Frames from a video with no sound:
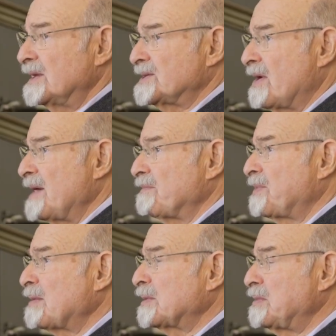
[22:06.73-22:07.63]
So I'm
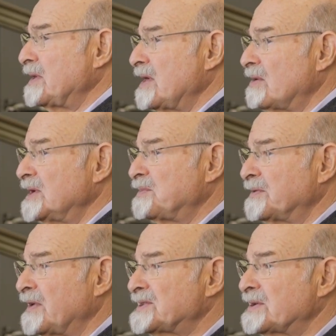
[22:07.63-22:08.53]
probably the only
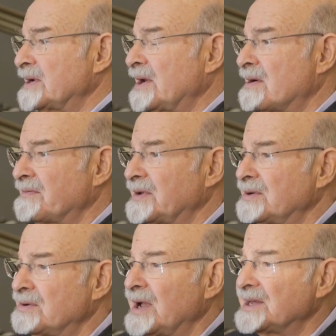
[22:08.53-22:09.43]
professor at
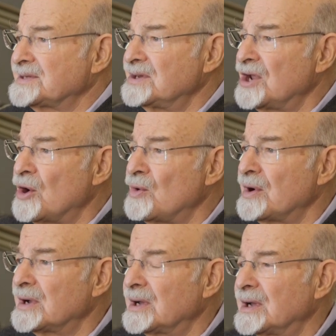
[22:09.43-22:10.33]
Harvard who has
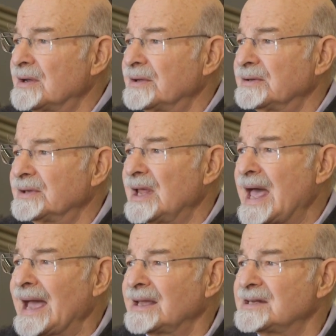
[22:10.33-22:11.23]
no
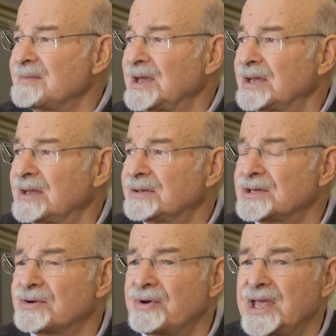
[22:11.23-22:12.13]
academic
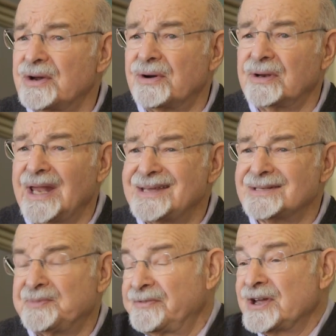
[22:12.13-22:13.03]
degree or
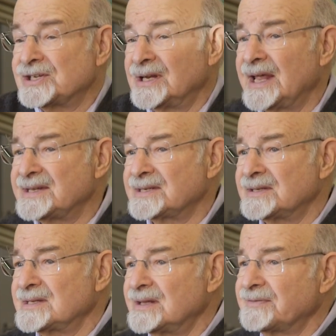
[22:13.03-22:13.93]
professional
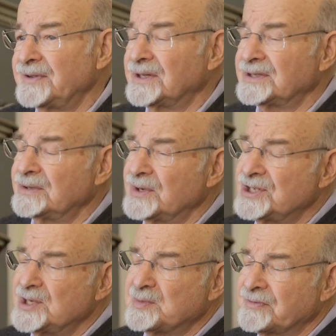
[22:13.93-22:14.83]
license in the field in
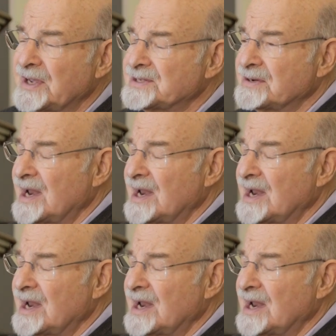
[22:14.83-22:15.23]
which he's professor.